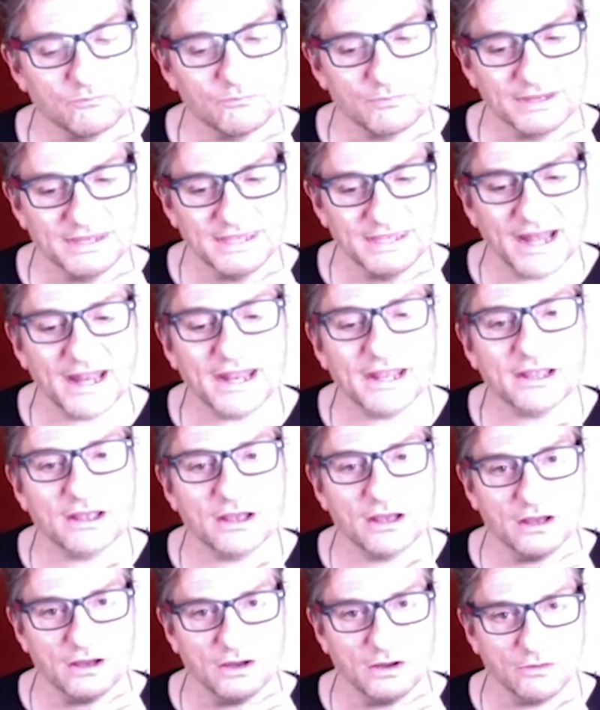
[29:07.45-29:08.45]
getting
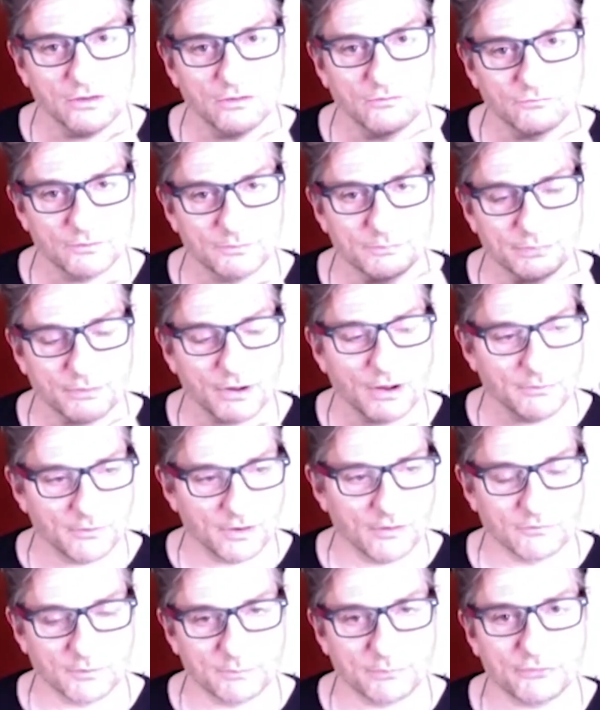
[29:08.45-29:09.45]
a
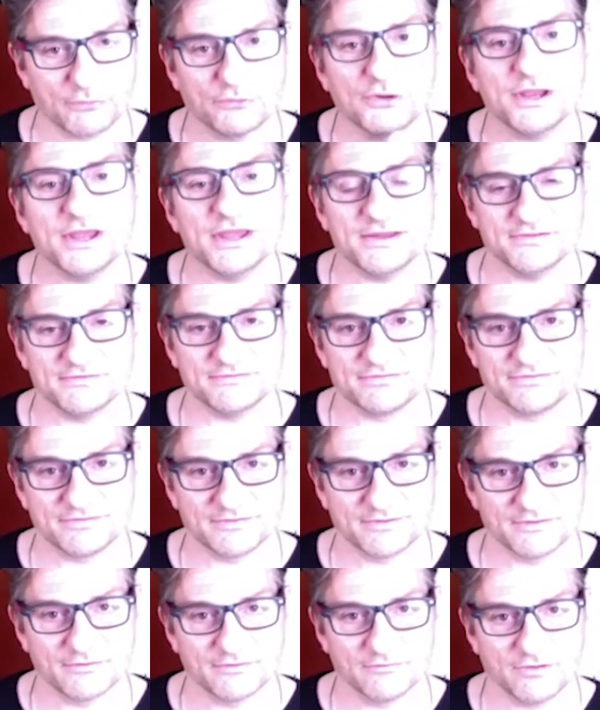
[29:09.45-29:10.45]
reprieve,
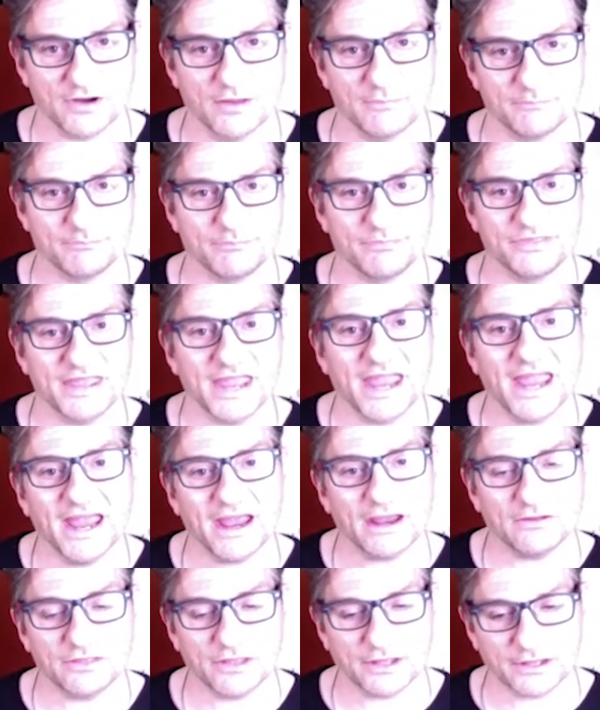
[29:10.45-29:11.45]
the air,
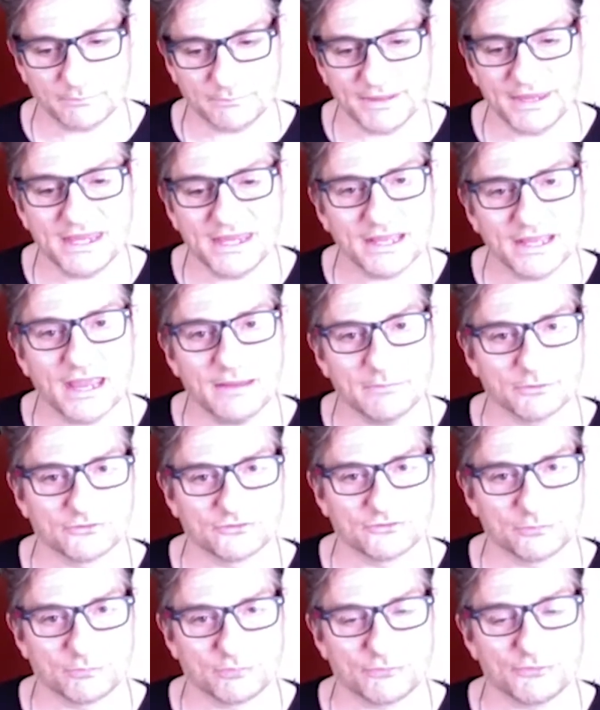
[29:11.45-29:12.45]
like being able
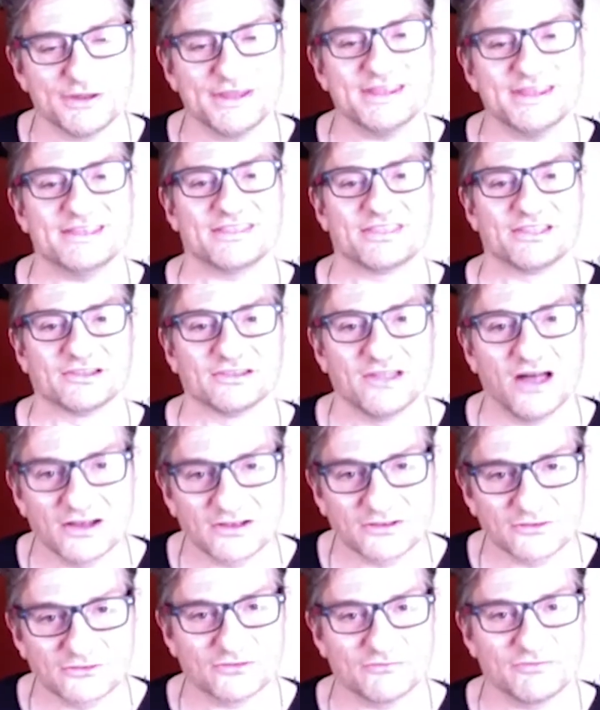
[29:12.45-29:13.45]
to breathe, the
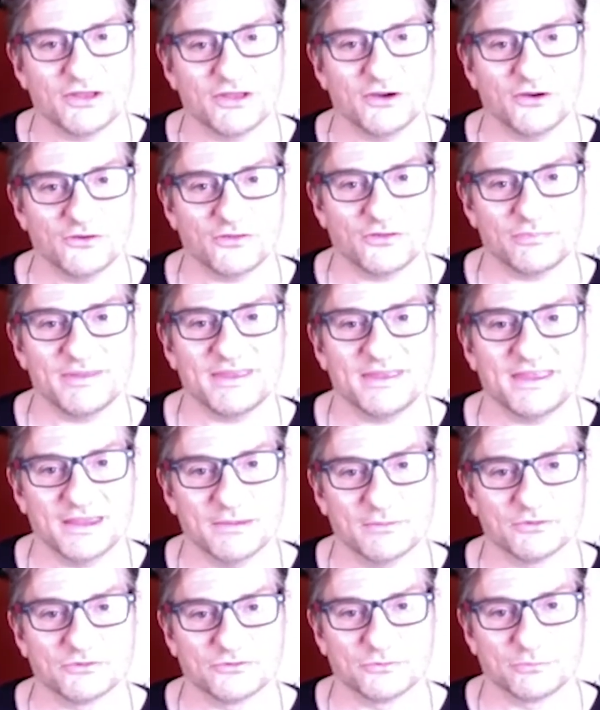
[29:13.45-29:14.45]
lungs of the earth being
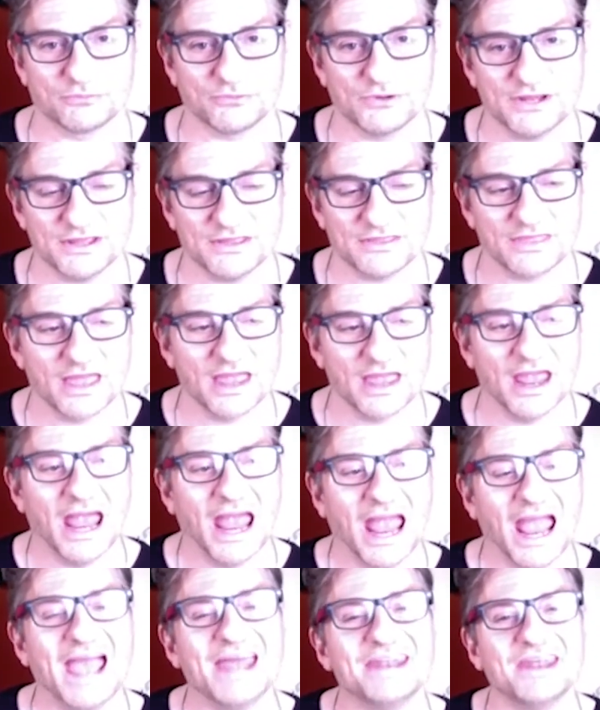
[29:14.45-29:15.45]
able to breathe,
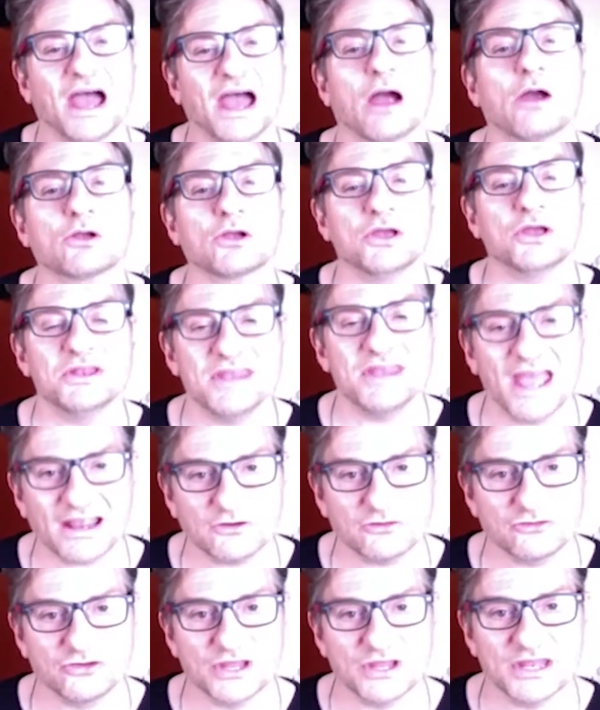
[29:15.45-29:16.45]
and our
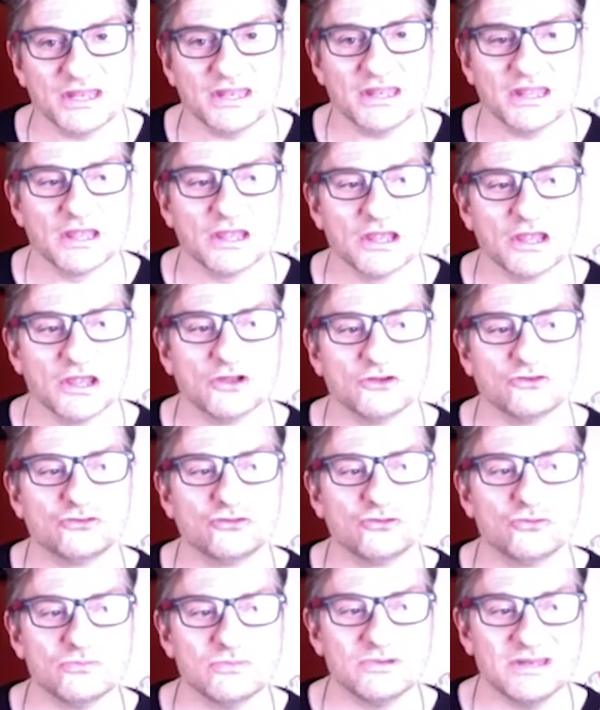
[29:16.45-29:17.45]
connection
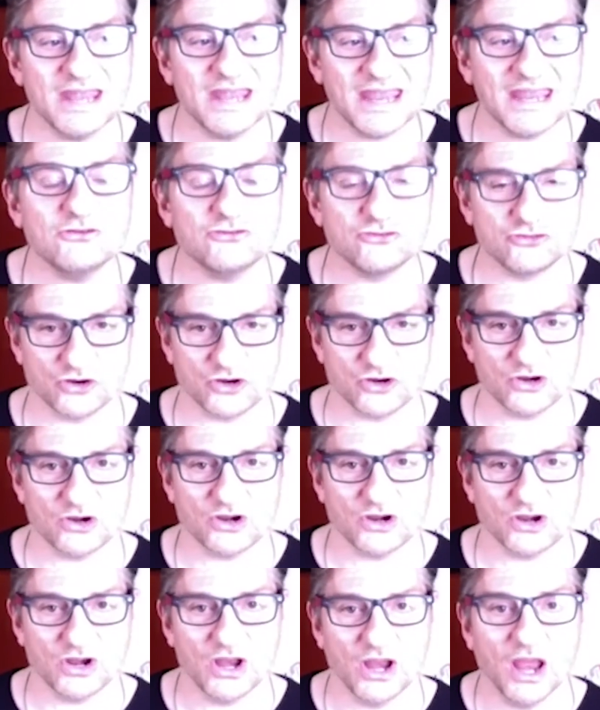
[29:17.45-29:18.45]
to nature.
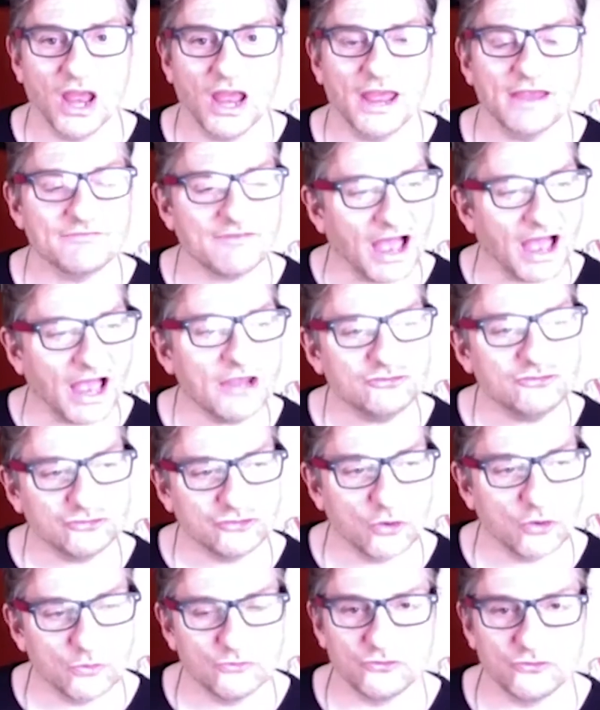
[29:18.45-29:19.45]
If I
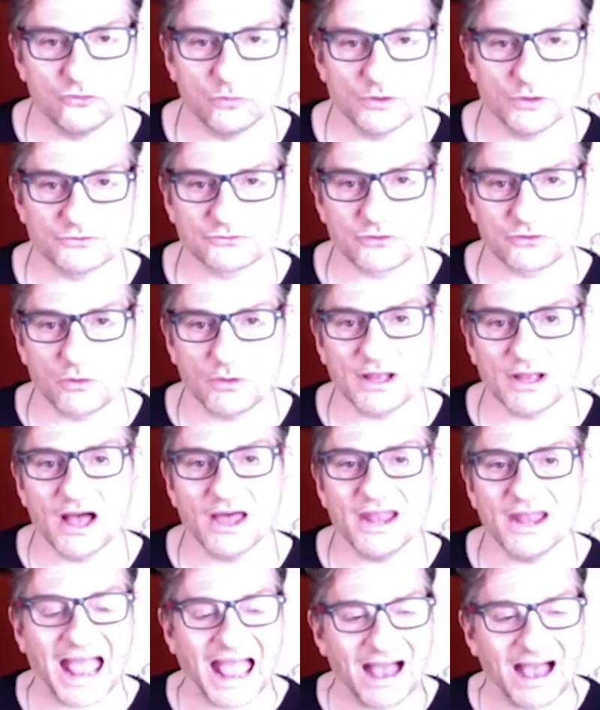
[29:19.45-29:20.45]
showed you what's going
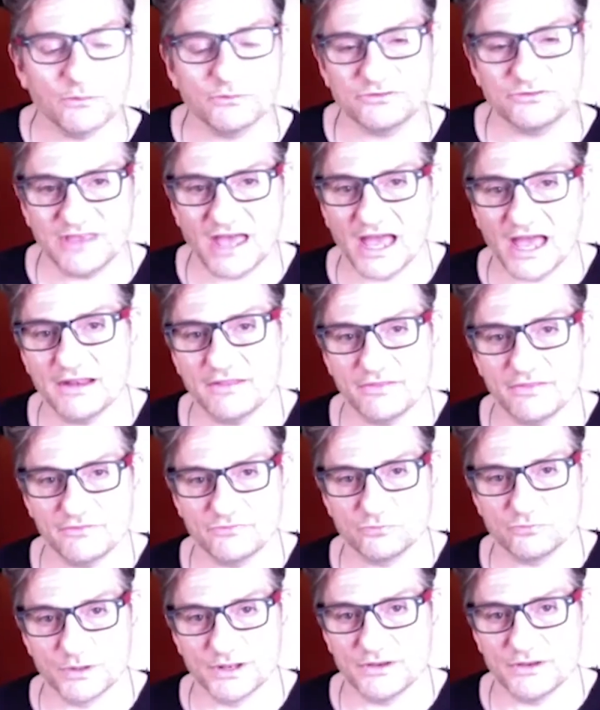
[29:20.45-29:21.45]
on outside of
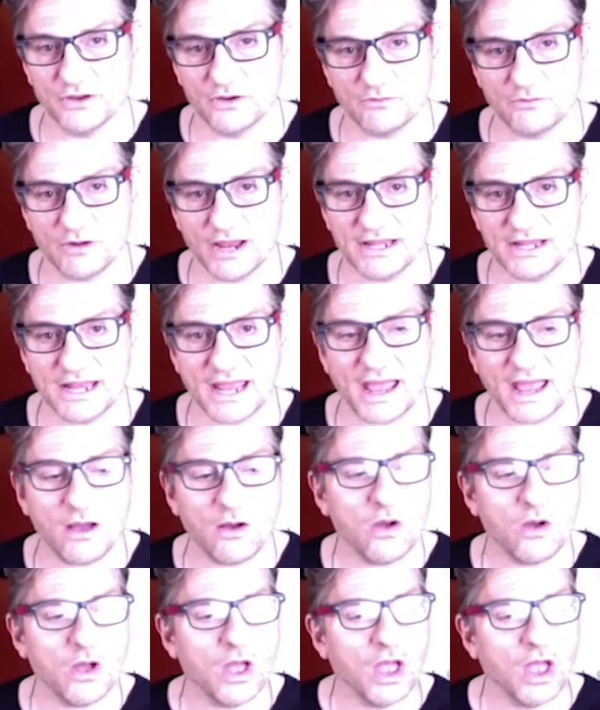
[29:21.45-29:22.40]
this window right now,